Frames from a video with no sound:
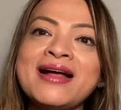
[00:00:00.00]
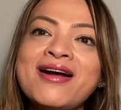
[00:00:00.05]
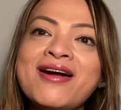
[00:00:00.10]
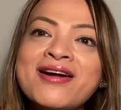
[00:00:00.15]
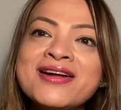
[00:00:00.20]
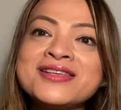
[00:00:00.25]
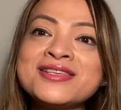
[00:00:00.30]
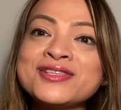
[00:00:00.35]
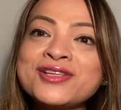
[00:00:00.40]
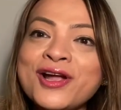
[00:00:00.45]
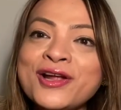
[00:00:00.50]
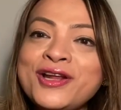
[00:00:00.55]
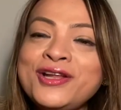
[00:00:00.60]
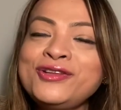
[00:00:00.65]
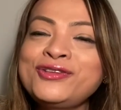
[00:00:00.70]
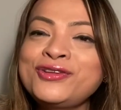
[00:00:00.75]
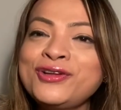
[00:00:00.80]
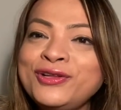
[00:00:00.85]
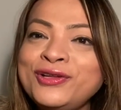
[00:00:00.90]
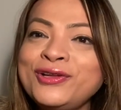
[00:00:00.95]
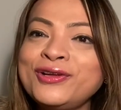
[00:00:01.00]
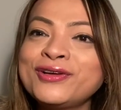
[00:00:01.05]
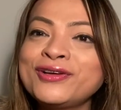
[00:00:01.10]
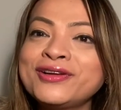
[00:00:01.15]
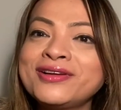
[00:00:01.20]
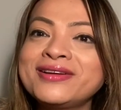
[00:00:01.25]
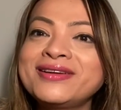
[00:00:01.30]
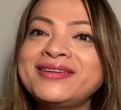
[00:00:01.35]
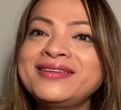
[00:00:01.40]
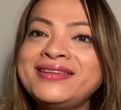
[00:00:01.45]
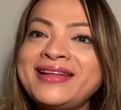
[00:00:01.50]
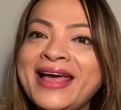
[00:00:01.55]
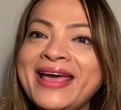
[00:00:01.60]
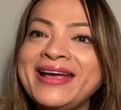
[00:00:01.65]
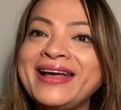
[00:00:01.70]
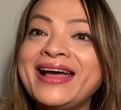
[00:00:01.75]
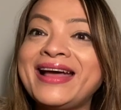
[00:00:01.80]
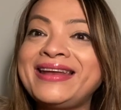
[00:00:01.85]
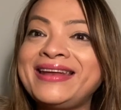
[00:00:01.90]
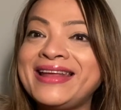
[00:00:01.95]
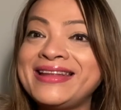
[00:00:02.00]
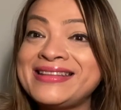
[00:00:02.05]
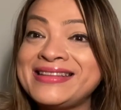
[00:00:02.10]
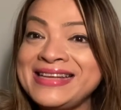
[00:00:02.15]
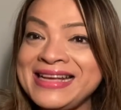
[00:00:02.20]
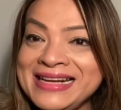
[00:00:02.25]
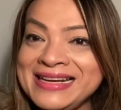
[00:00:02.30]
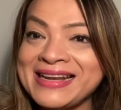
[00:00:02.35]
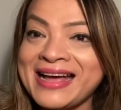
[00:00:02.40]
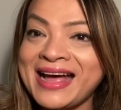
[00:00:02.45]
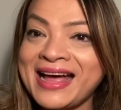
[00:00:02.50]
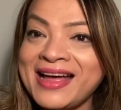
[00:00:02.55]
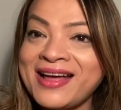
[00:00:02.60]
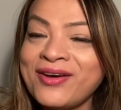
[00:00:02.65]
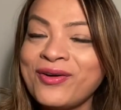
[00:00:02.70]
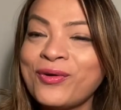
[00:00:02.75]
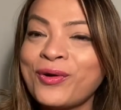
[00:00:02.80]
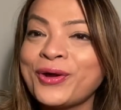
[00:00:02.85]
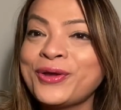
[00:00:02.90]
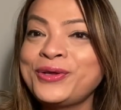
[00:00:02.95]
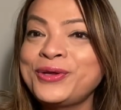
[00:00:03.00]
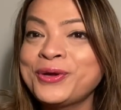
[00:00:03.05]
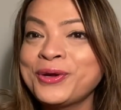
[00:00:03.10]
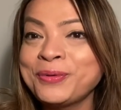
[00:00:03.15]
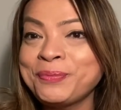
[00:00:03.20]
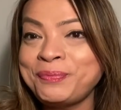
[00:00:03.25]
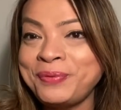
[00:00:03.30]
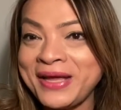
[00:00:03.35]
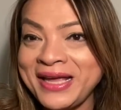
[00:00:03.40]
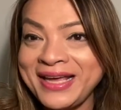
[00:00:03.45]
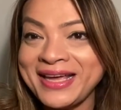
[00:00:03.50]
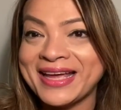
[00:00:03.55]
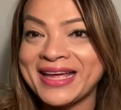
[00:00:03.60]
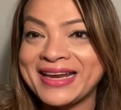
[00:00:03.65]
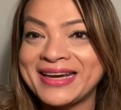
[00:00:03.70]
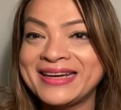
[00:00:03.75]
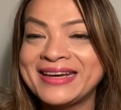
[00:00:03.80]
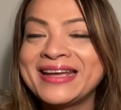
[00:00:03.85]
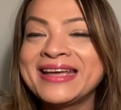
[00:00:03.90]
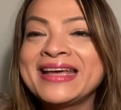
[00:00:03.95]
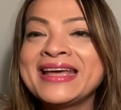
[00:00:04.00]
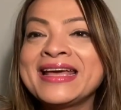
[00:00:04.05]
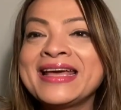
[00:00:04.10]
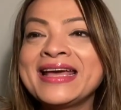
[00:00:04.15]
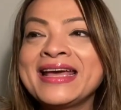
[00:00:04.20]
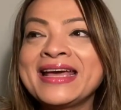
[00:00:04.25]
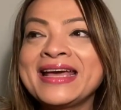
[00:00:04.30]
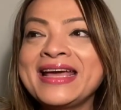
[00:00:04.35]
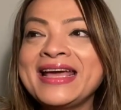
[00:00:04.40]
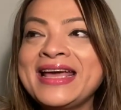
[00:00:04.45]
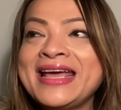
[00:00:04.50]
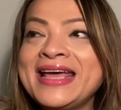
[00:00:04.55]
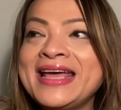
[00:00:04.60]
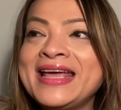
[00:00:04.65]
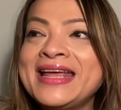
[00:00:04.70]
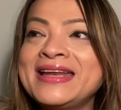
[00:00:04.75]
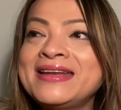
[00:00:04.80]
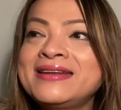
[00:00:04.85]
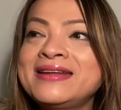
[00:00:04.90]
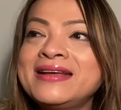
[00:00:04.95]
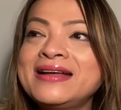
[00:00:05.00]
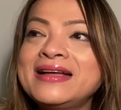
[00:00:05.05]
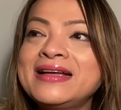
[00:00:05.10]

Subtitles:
are starting to look like a Latina or European. And